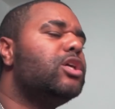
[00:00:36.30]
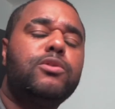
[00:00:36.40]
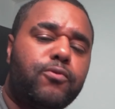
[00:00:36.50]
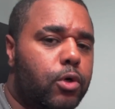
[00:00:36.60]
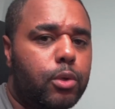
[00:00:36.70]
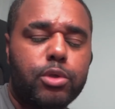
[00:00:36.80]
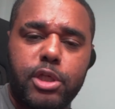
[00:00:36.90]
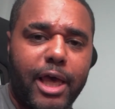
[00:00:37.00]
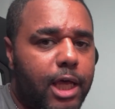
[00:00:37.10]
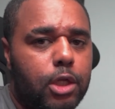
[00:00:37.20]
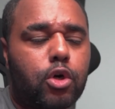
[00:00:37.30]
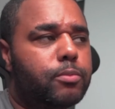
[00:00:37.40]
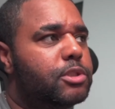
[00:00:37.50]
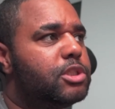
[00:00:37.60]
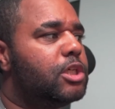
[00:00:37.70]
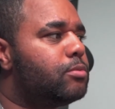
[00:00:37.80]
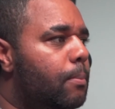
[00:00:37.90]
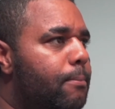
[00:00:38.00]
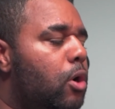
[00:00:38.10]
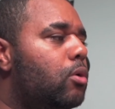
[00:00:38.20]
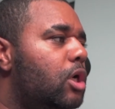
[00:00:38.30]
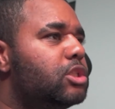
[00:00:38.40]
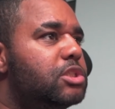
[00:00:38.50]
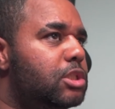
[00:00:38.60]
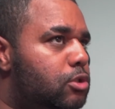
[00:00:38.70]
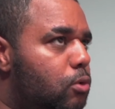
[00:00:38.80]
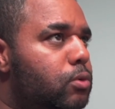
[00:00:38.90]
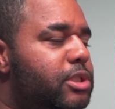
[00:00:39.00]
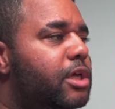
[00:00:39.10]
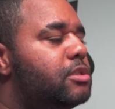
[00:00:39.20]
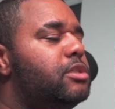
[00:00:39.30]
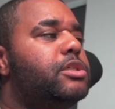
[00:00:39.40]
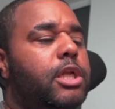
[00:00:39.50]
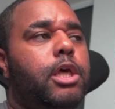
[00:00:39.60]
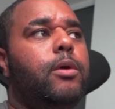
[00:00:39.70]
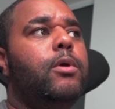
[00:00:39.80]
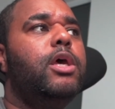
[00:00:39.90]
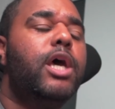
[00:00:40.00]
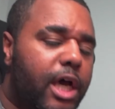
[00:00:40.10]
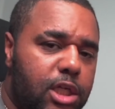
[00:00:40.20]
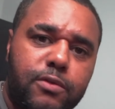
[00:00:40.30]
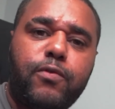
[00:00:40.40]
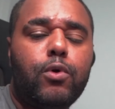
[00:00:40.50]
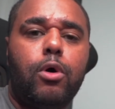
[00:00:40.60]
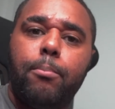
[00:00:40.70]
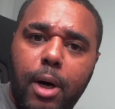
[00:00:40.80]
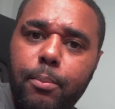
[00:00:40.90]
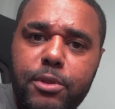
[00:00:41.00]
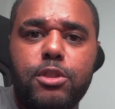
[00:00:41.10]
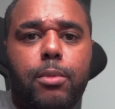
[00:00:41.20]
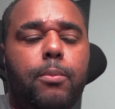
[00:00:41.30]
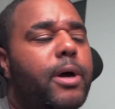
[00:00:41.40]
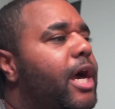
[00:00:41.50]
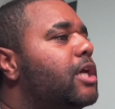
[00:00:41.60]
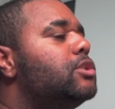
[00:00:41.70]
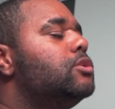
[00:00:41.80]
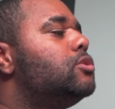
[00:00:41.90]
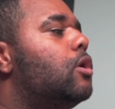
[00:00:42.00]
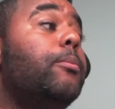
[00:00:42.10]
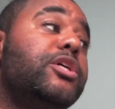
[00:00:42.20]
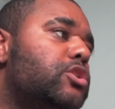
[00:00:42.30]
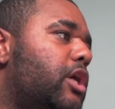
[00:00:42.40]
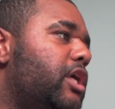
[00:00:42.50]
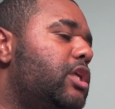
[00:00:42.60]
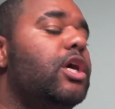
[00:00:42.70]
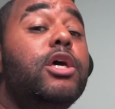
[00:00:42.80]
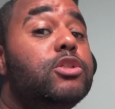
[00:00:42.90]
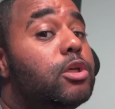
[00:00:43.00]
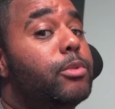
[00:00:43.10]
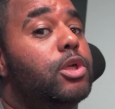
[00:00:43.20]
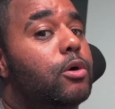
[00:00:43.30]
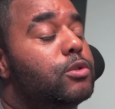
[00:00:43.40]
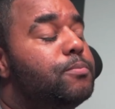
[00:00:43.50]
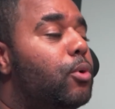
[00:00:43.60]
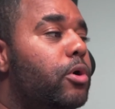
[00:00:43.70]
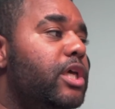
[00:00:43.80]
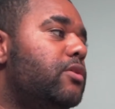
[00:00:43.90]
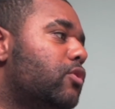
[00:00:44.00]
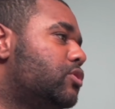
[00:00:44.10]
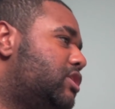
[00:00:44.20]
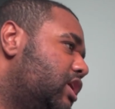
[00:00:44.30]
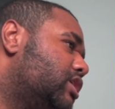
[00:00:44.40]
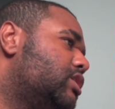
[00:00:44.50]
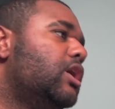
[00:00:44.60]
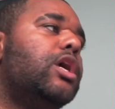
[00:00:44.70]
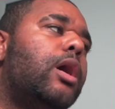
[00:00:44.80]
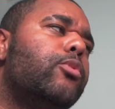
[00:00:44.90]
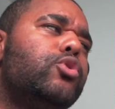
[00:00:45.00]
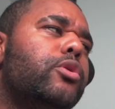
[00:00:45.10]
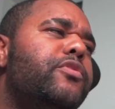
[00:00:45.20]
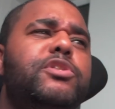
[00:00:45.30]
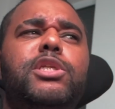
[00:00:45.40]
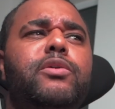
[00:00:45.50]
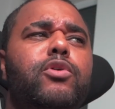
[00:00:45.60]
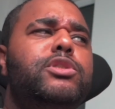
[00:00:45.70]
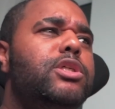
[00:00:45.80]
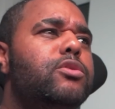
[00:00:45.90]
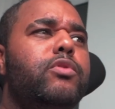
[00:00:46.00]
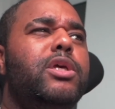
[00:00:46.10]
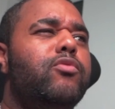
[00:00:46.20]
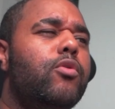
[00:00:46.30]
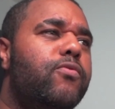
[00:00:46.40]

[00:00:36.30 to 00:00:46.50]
I just thought it was a helicopter chase, but bro, I just see 2 seconds of the clip and it's full on bumper to bumper action. So I'm excited. Some of you know I just bought Evo 6. I'm not sure if this is an Evo 6 or an Evo